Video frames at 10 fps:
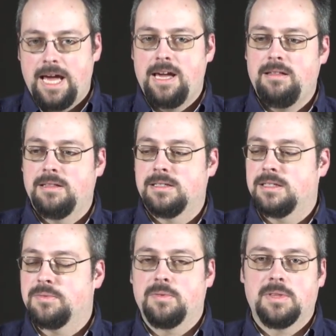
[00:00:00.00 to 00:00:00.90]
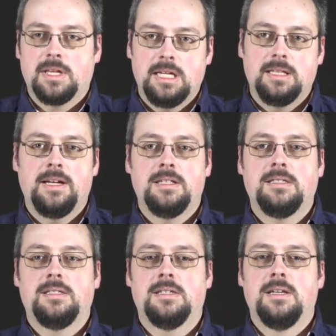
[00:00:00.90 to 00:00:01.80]
This is the one with the kit
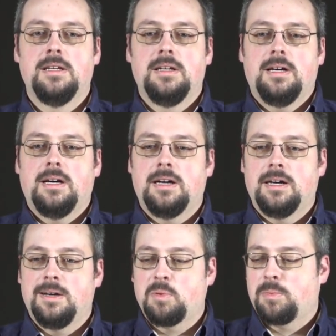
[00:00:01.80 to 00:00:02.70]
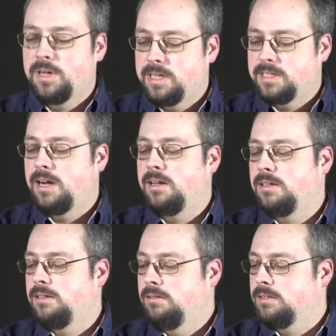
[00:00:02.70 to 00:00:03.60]
lens. We're pretty
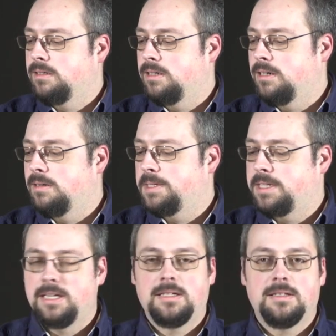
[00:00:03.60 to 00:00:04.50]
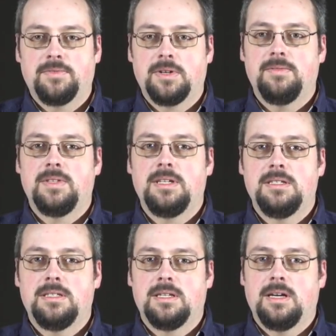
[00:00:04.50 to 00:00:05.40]
excited to take delivery of
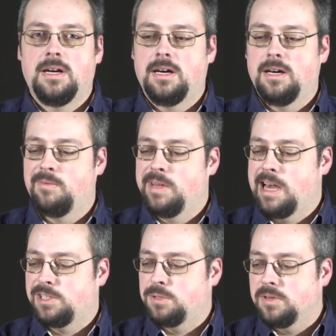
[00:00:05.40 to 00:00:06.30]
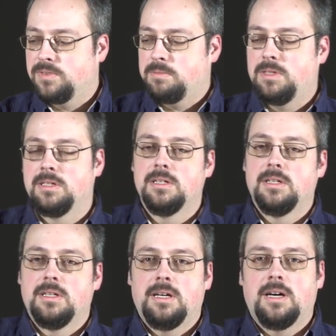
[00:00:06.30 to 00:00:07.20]
these. We got two of them
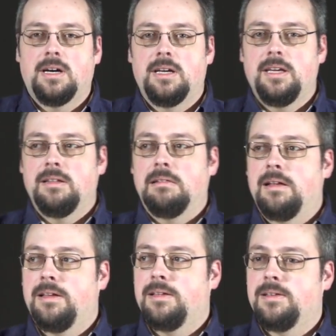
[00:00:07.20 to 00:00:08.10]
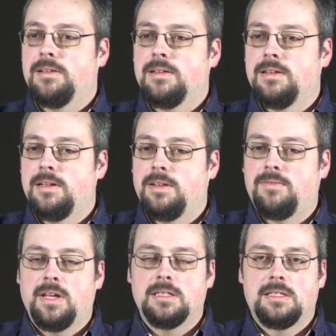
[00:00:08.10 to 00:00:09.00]
in
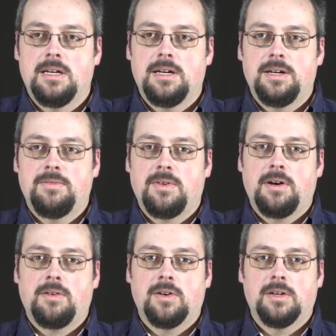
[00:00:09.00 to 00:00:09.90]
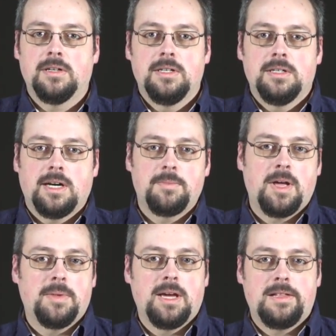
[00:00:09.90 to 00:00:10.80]
advance of our
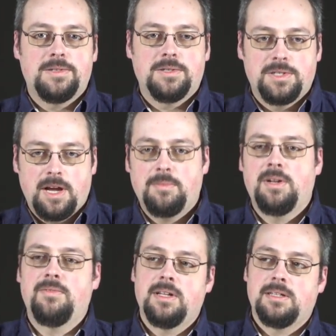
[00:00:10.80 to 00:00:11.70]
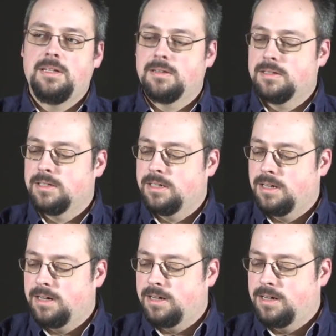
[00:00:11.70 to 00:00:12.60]
upcoming Alistair Chapman event here
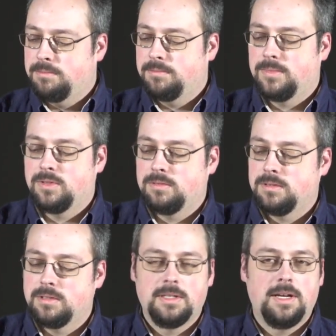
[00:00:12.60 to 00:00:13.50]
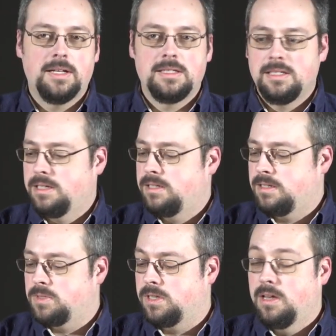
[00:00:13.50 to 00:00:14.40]
at Z
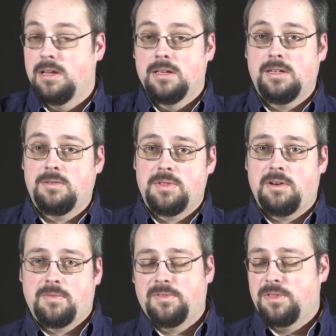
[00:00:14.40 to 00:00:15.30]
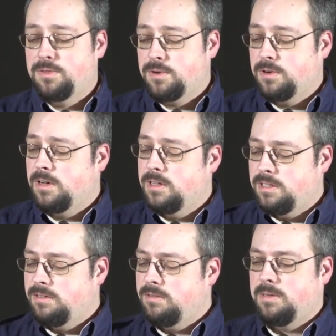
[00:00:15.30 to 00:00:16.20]
Systems. So without further
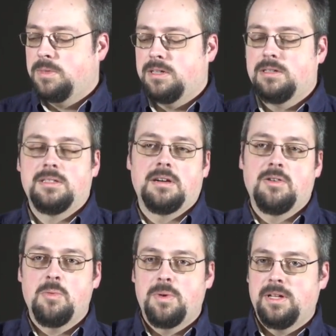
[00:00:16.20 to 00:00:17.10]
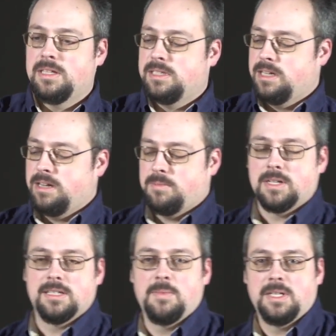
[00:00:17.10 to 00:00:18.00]
ado, I'm gonna start opening this thing up
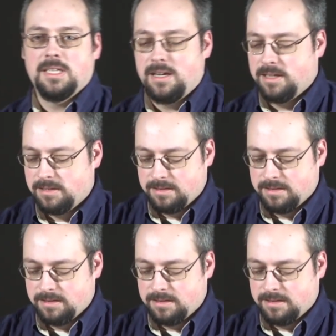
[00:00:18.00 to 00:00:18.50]
because I'm excited.